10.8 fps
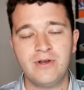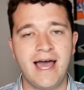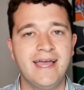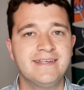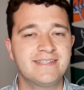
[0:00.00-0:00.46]
3rd
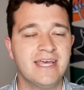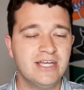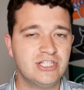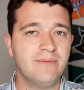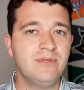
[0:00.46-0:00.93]
highest
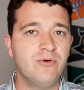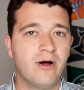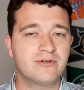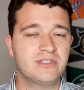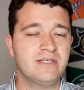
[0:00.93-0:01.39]

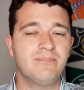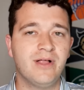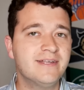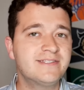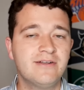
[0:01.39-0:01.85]
WRC
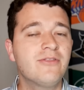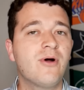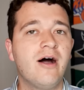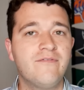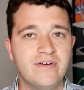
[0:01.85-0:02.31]
plus,
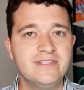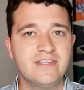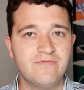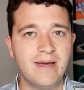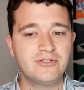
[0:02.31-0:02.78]
another
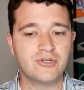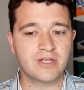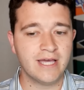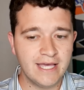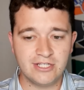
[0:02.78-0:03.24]
offensive
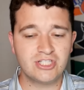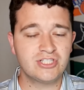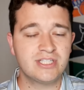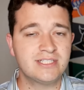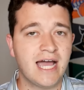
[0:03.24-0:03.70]
metric. It's
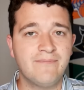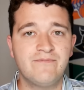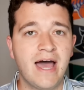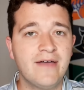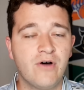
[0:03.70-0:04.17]
just the
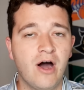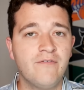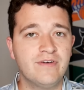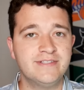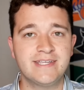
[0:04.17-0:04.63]
top 5
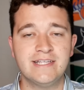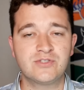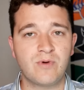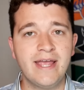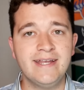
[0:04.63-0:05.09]
offense
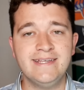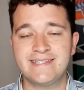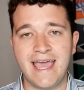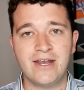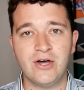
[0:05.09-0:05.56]
against
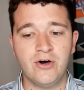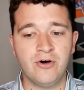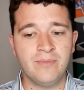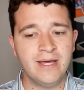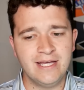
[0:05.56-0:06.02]
righties at
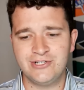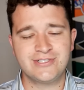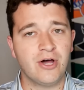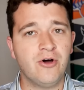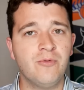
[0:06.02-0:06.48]
home,
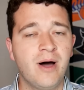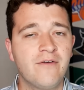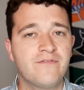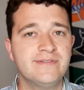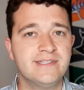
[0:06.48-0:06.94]
just the home
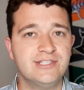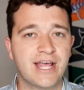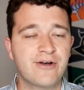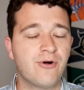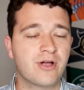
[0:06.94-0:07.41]
offense in
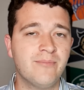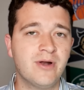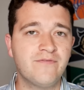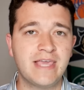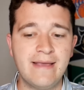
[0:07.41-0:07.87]
general.
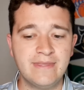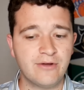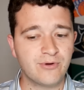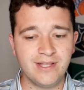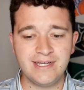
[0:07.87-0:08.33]
Coming off the game,
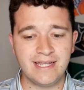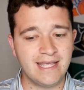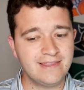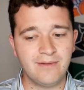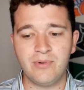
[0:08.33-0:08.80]
they really
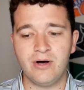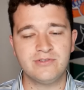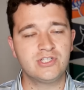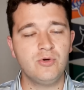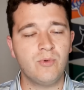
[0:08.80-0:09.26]
didn't hit the
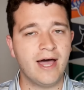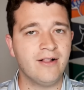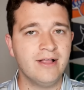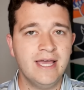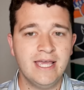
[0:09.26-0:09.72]
ball too
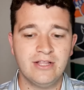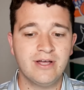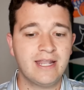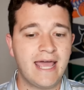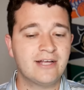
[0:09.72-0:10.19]
well.
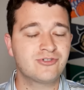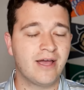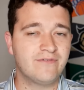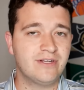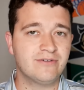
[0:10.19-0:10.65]
You look at
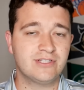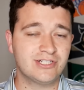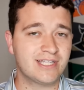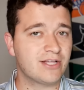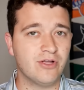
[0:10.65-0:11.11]
Ashcraft here,
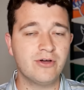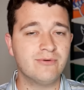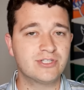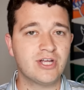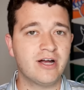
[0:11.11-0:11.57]
just like
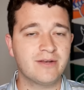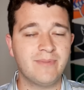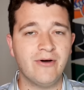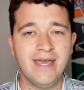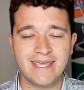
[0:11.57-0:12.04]
Logan was
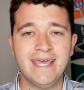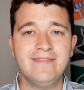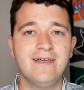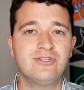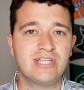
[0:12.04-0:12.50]
talking about,
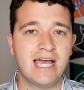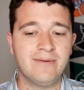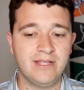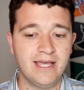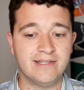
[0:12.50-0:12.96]
getting those
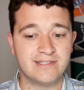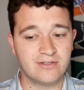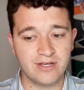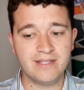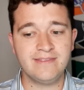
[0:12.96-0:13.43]
timely
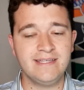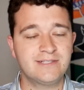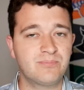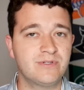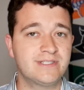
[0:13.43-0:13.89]
hits. Look at
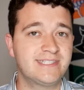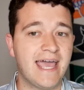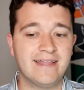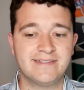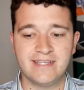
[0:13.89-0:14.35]
these
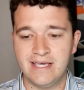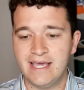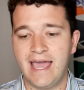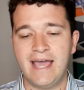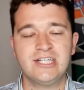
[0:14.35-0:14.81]
stats.
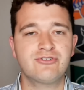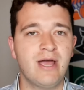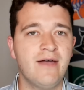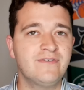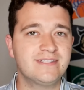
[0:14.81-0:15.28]

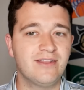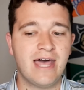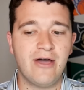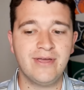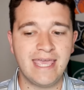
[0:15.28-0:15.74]
Ashcraft is
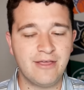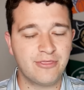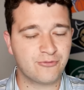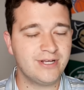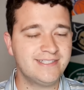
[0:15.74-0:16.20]
allowing a
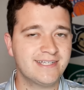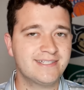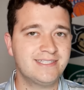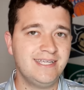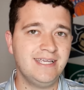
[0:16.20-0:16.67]

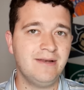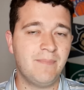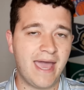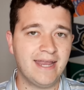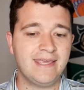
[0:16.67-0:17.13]

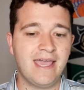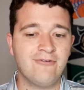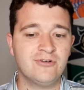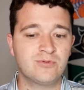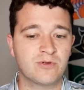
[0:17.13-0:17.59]
.316 batting
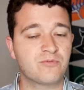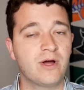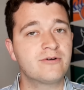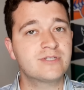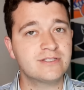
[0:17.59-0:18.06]
average with
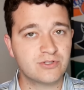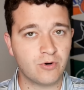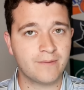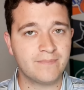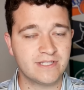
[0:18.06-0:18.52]
runners in
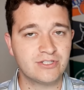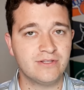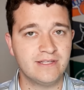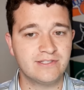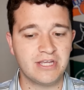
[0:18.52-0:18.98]
scoring
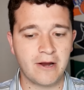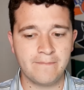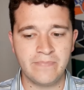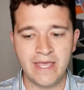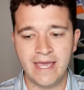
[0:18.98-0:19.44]
position this
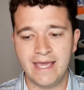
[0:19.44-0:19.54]
year.